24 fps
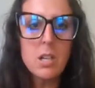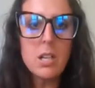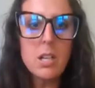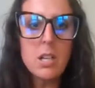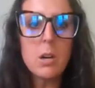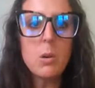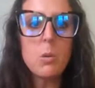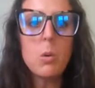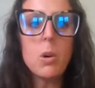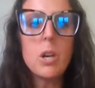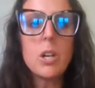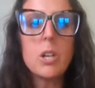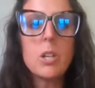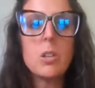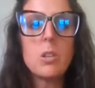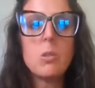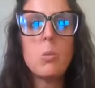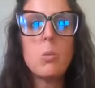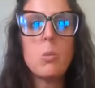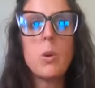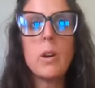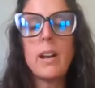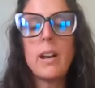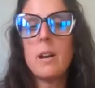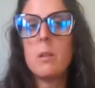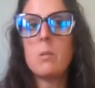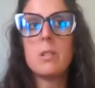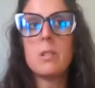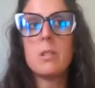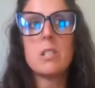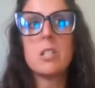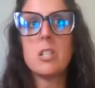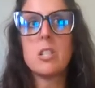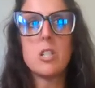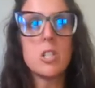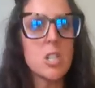Now, what I would
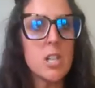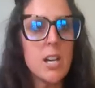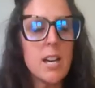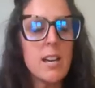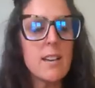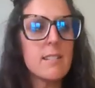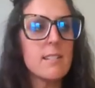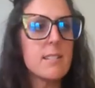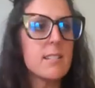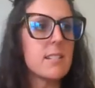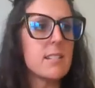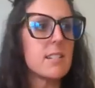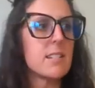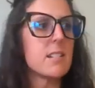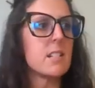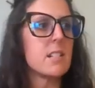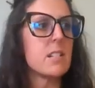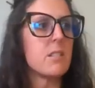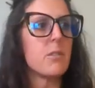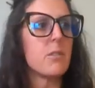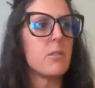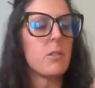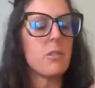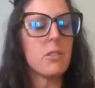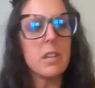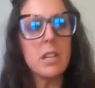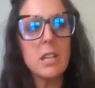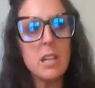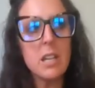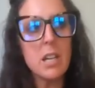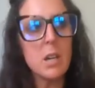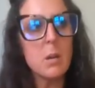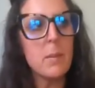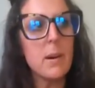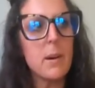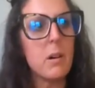suggest is, if you're thinking
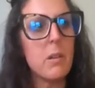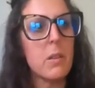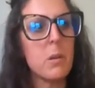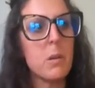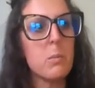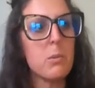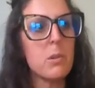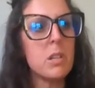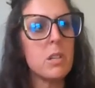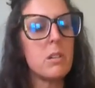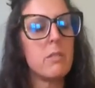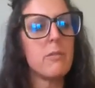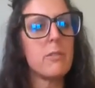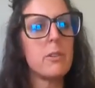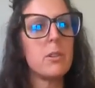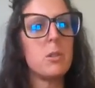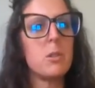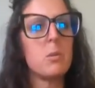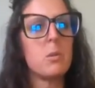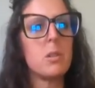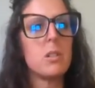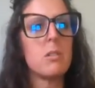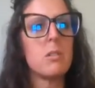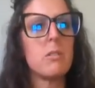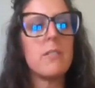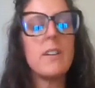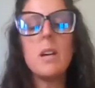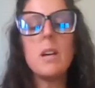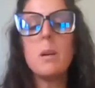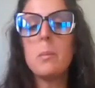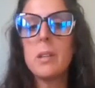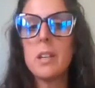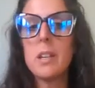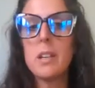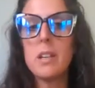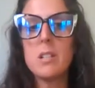about the breed for you and your
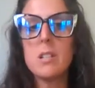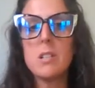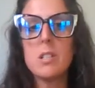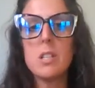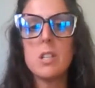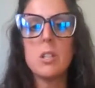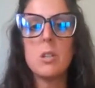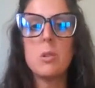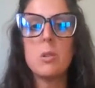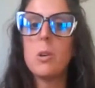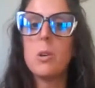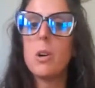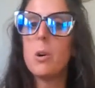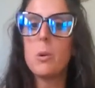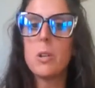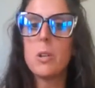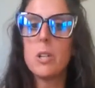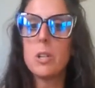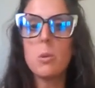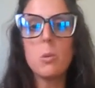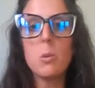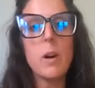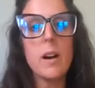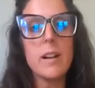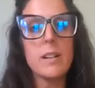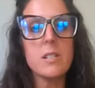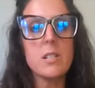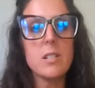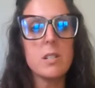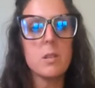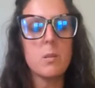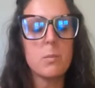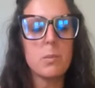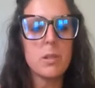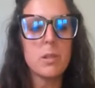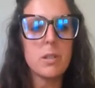family, is that you go and you watch
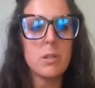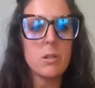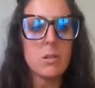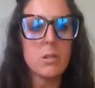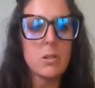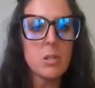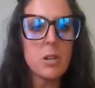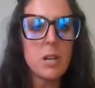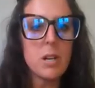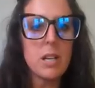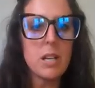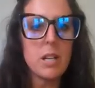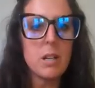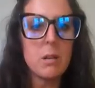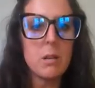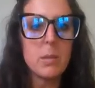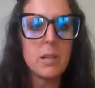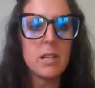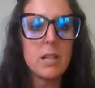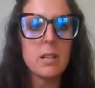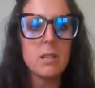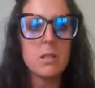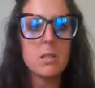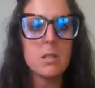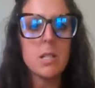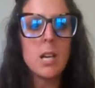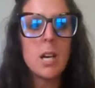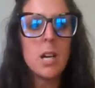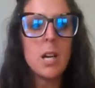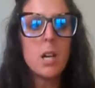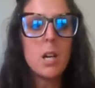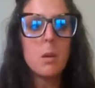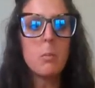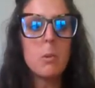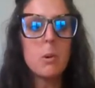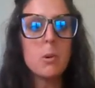the breeder train, because
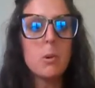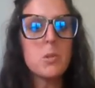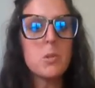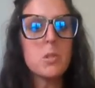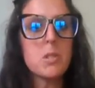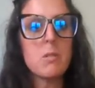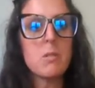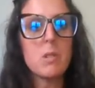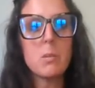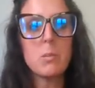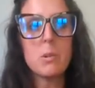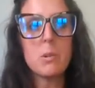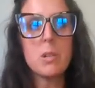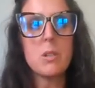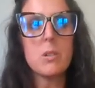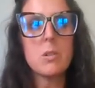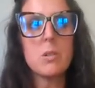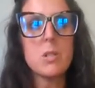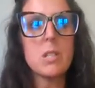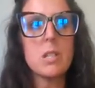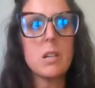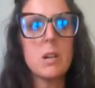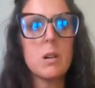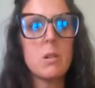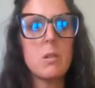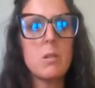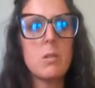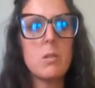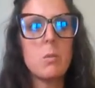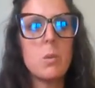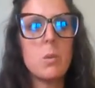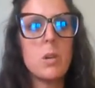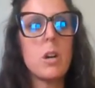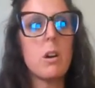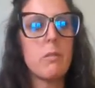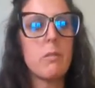most of the breeders that
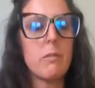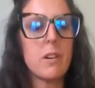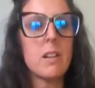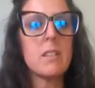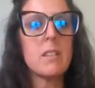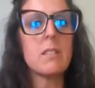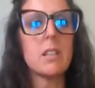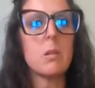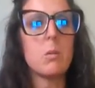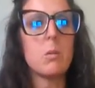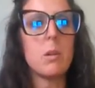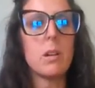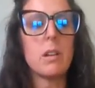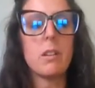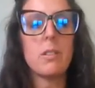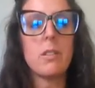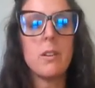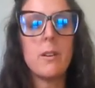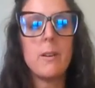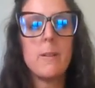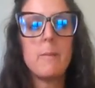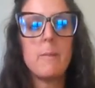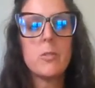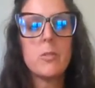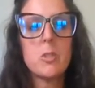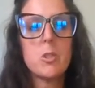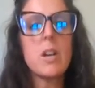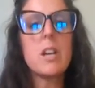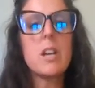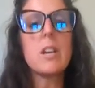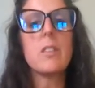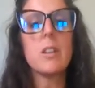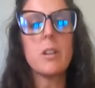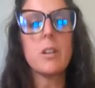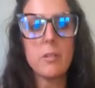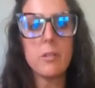we are friendly with
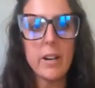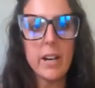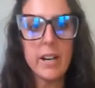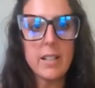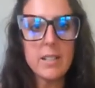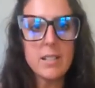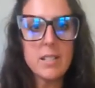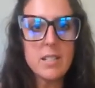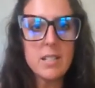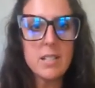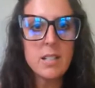train their rots.